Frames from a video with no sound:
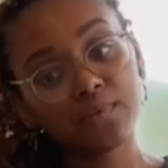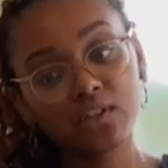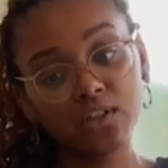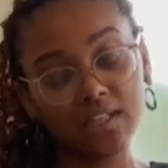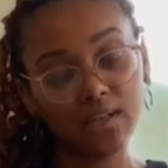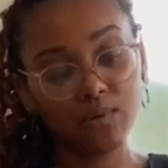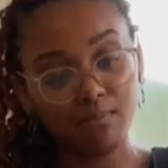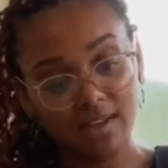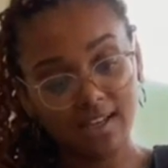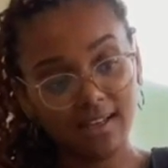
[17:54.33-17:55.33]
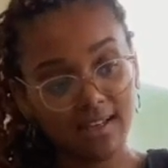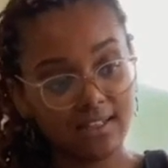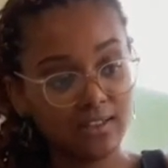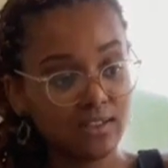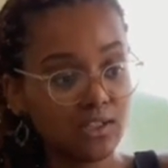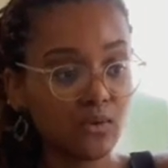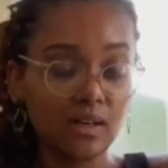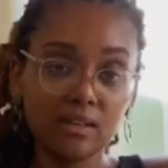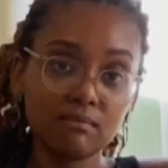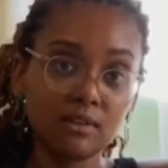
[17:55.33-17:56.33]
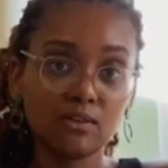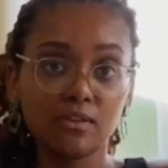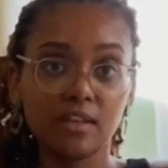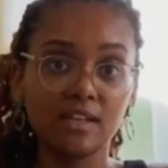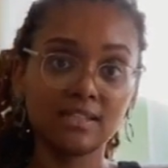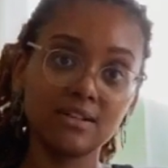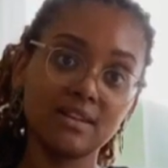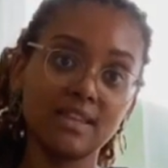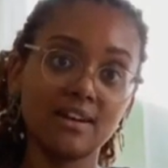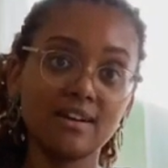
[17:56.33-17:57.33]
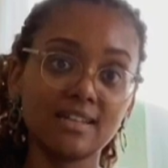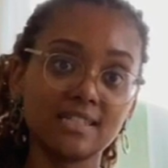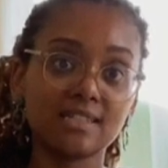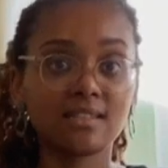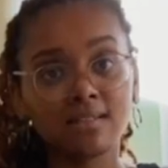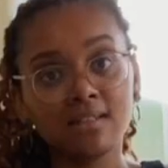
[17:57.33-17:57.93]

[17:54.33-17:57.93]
cooking with me and doing little things here and there because it's